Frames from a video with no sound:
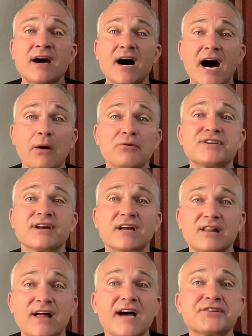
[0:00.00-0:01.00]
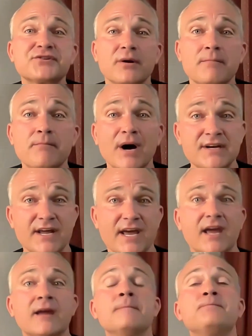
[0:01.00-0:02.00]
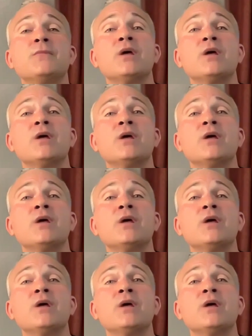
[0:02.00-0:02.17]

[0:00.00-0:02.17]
I was in a class on Monday